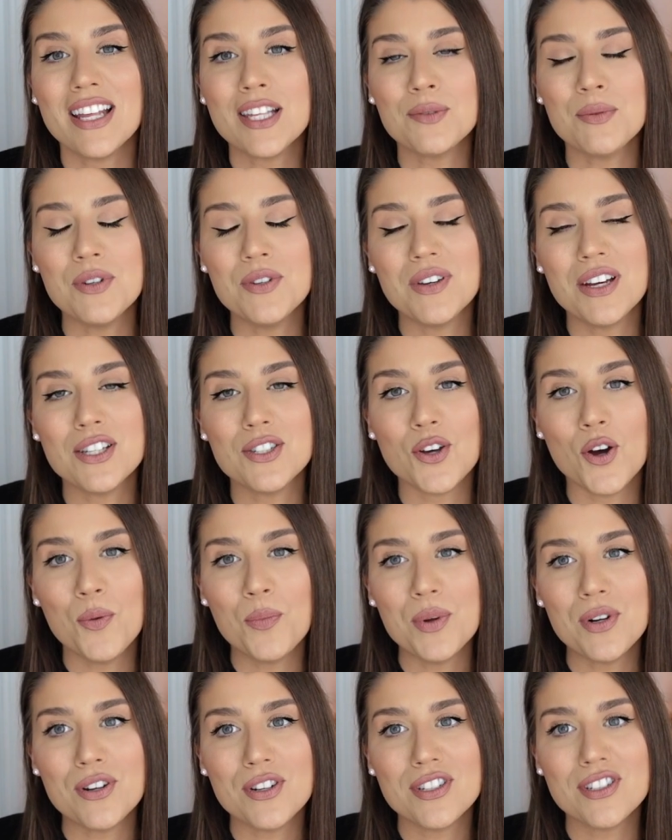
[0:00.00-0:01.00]
that's when you get to
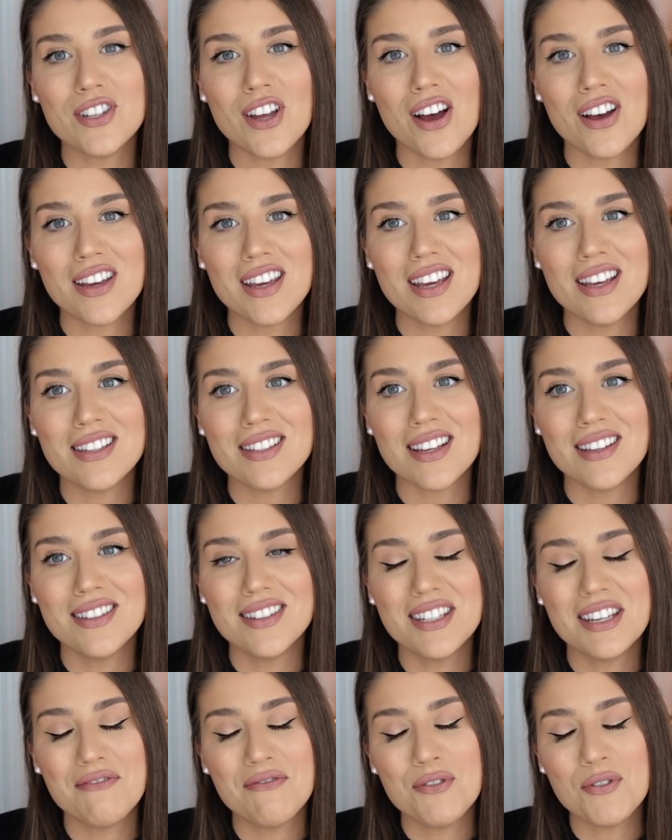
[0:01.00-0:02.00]
open your stockings
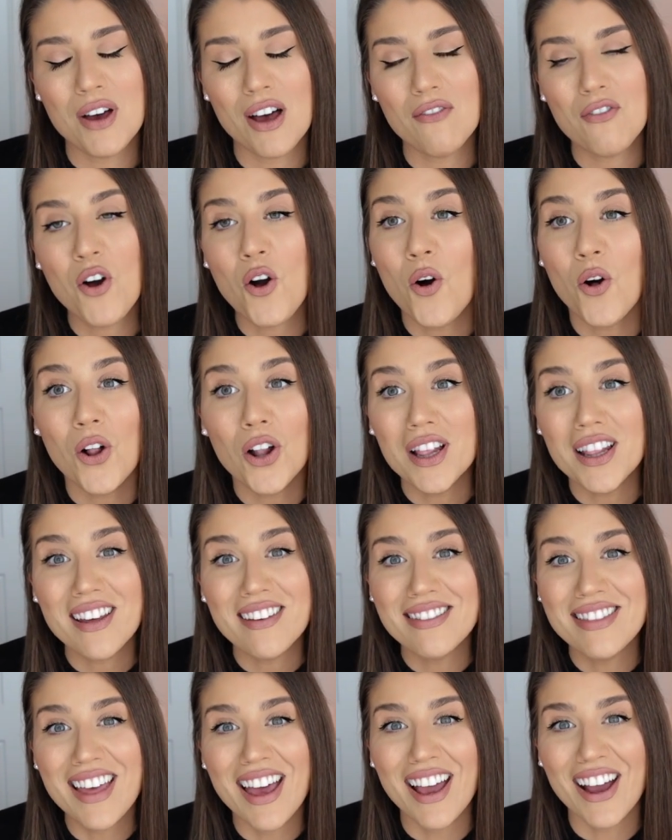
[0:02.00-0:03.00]
and see if you have coal
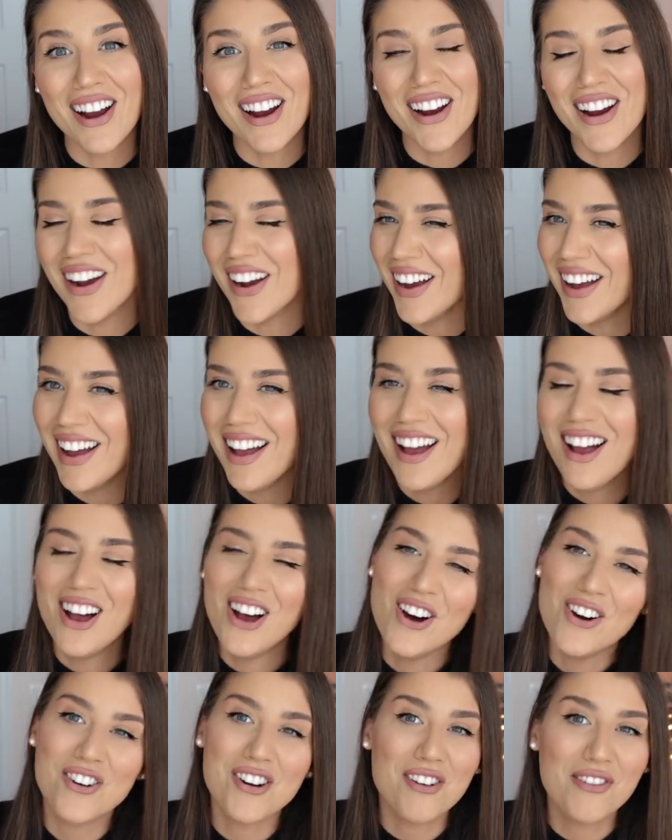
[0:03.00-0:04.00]
in there
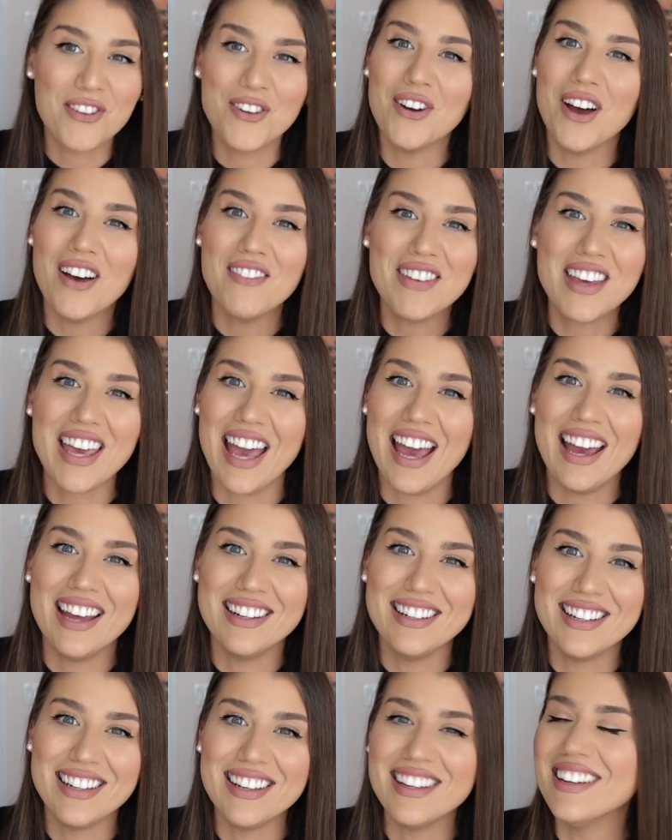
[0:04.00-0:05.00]
or if you have
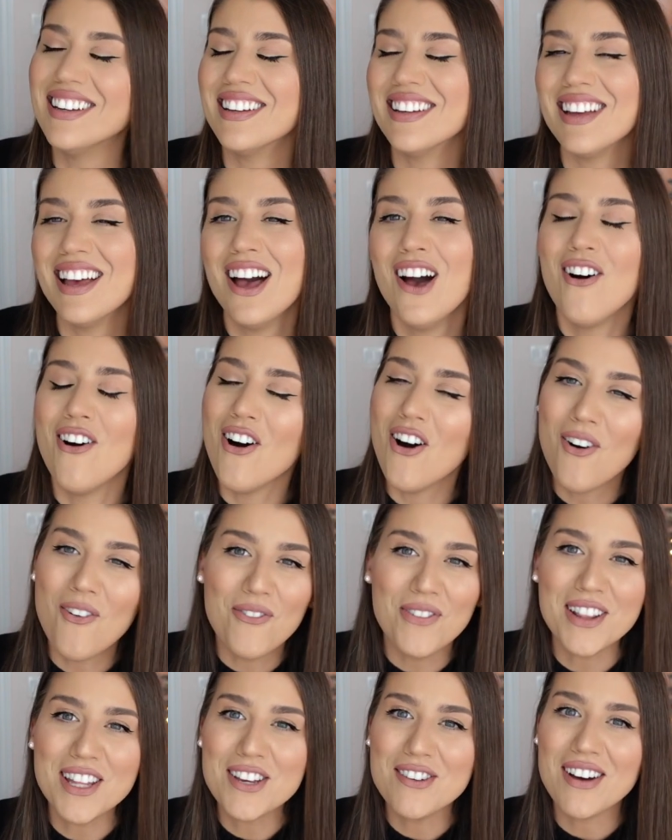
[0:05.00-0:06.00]
candy.
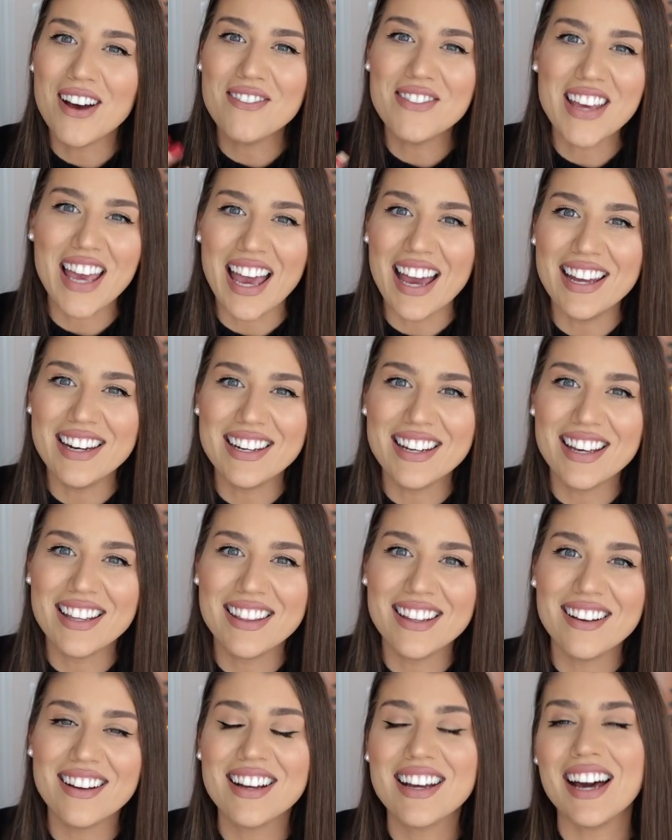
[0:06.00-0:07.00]
Hopefully you have candy
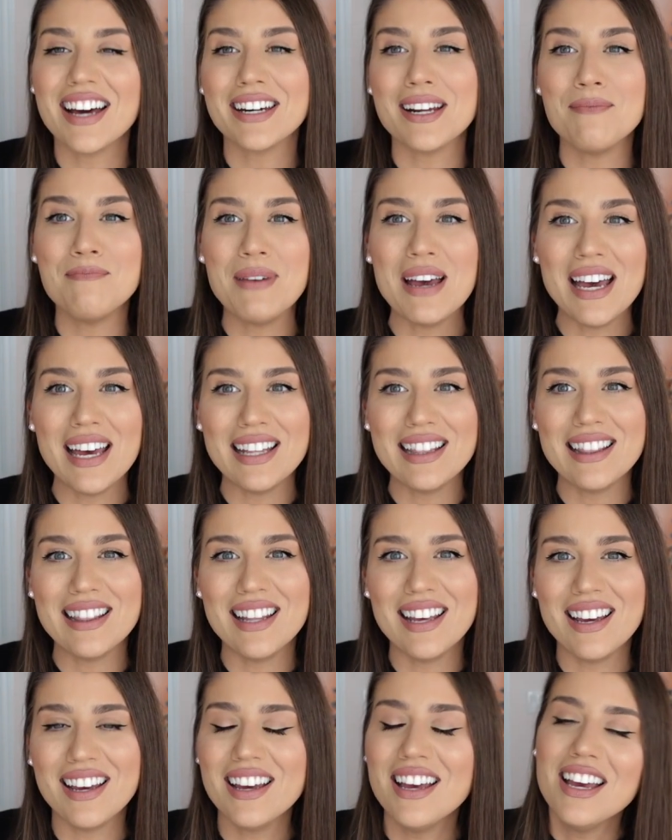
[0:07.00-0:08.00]
in there,
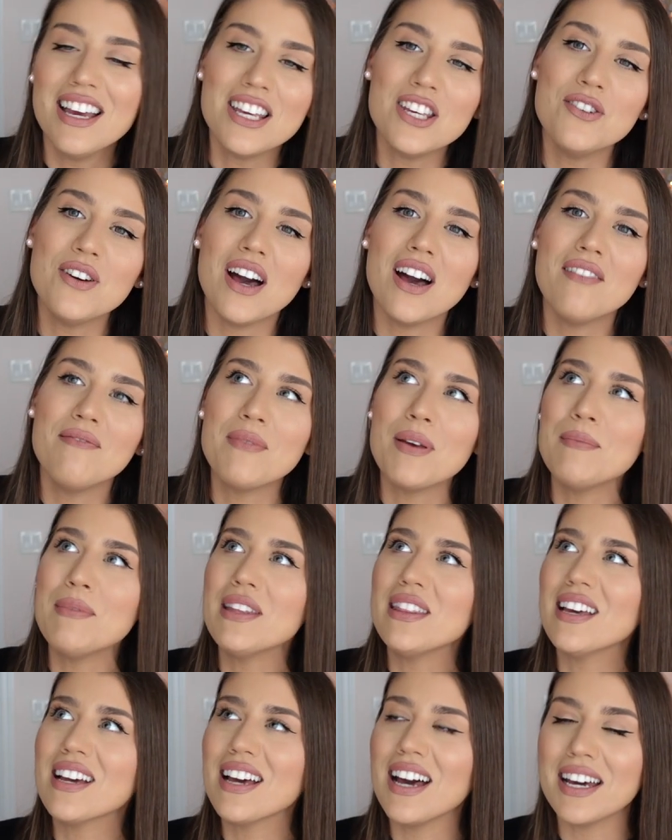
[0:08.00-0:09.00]
caramelle. You have
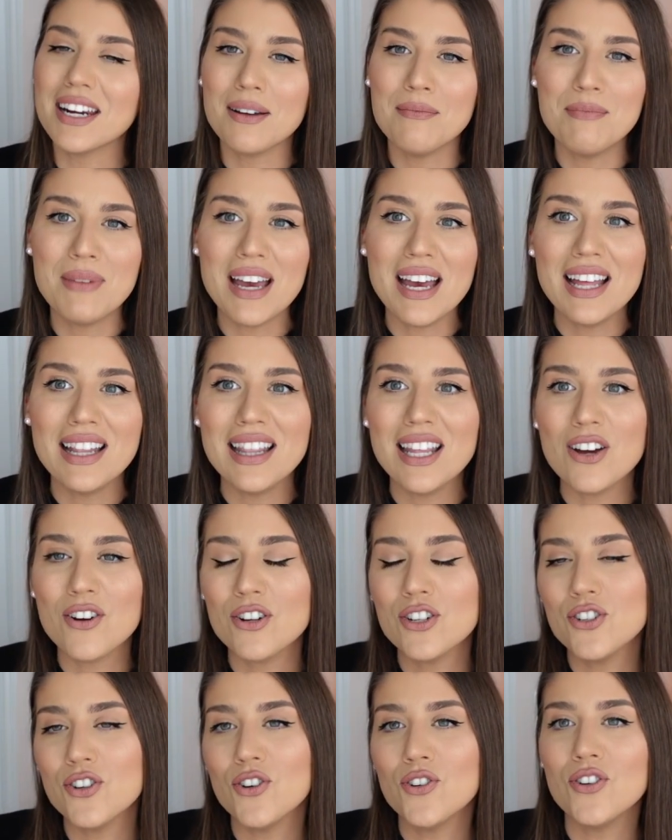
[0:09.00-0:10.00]
maybe the caramelle
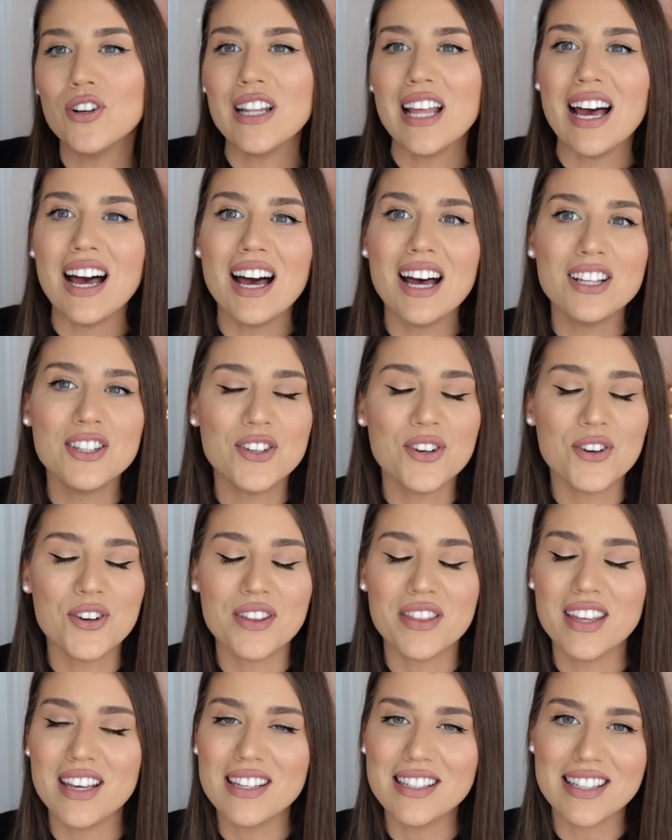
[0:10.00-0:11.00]
or cioccolato
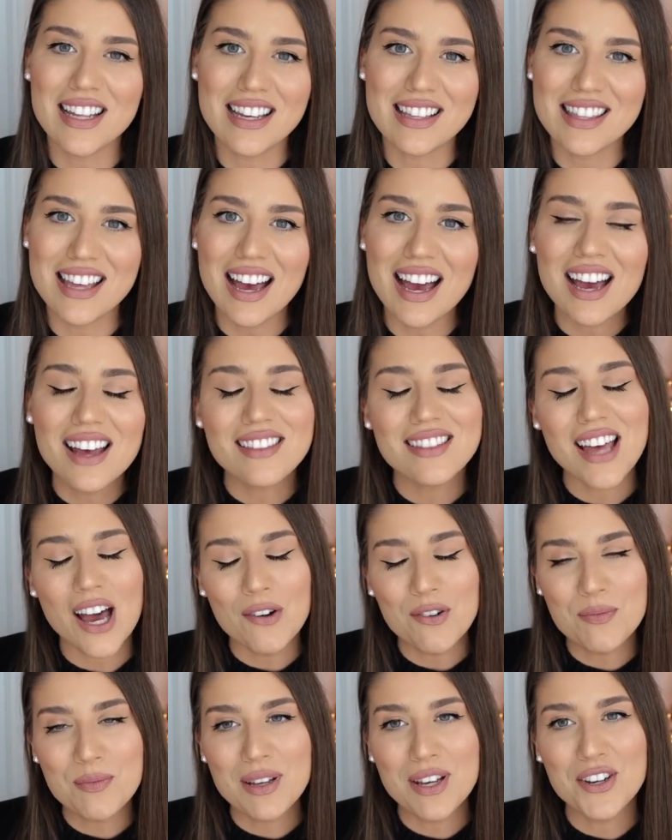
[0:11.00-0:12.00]
or things like that.
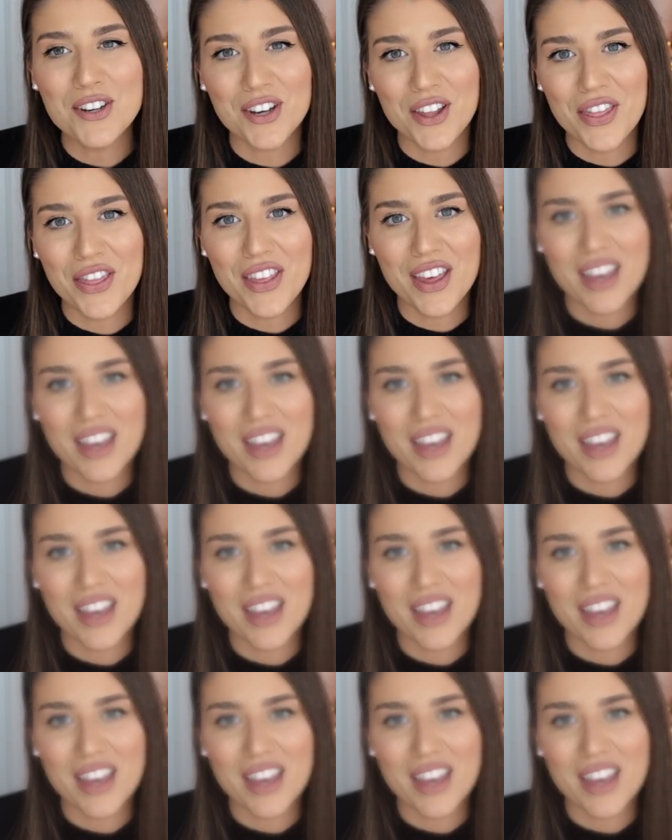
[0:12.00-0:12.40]
That would be a good